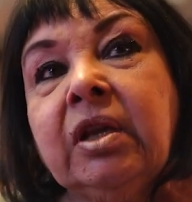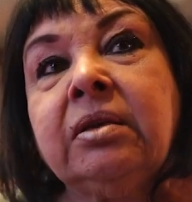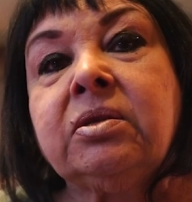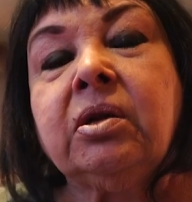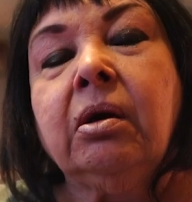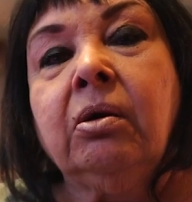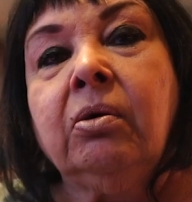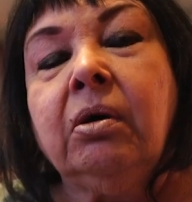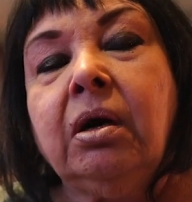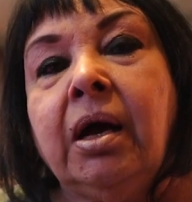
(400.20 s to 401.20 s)
And
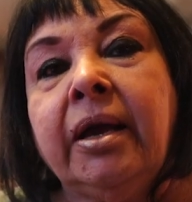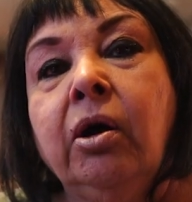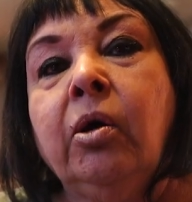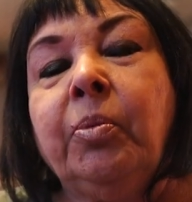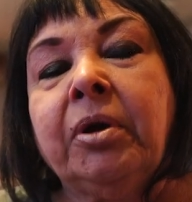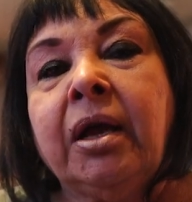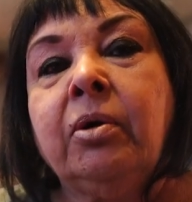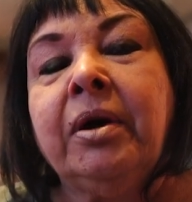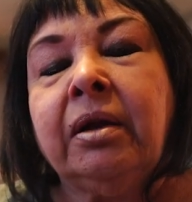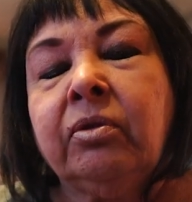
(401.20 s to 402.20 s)
so I hope when I
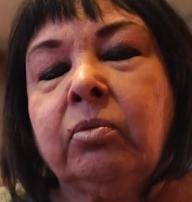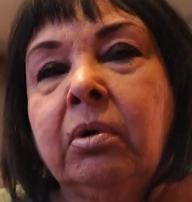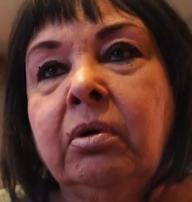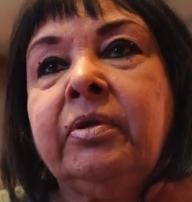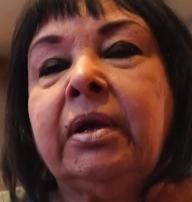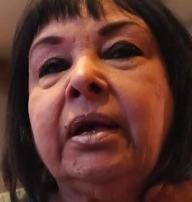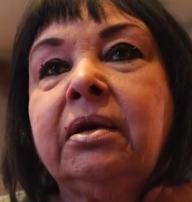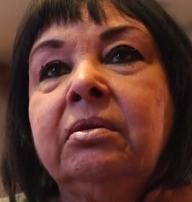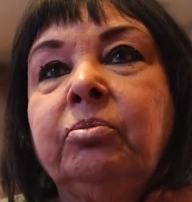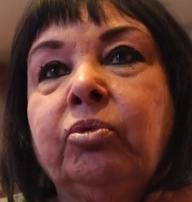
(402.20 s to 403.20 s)
go out on the road that I
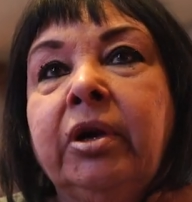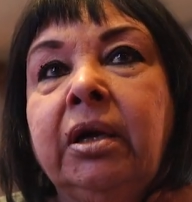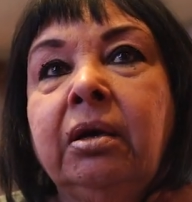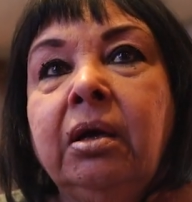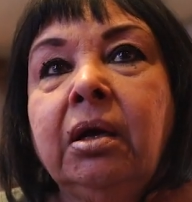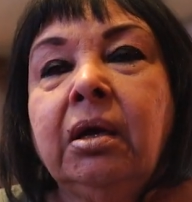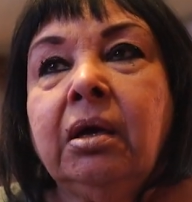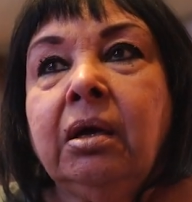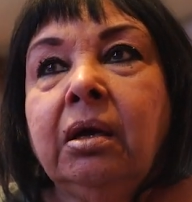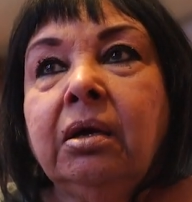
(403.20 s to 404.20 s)
can bring
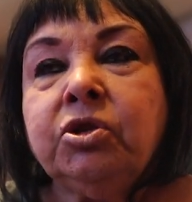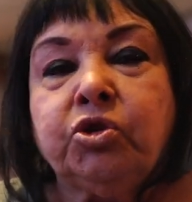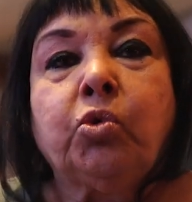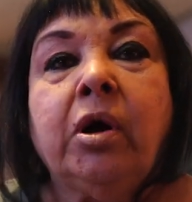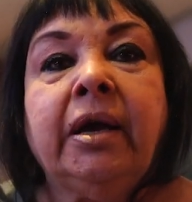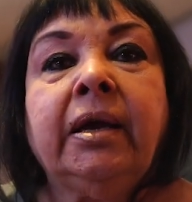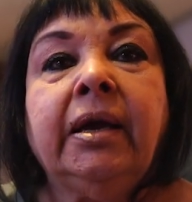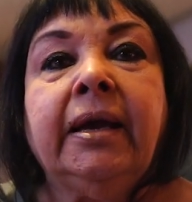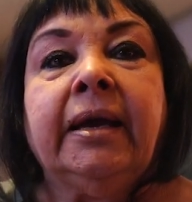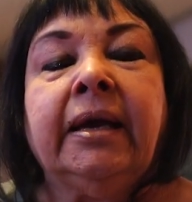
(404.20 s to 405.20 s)

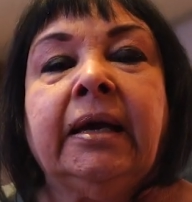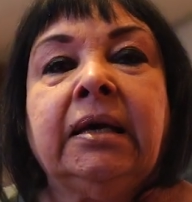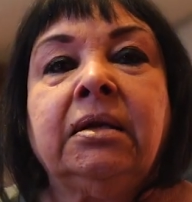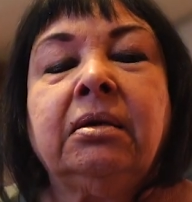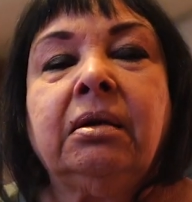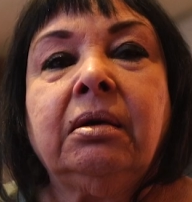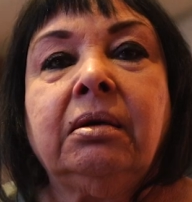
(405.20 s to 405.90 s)
joy and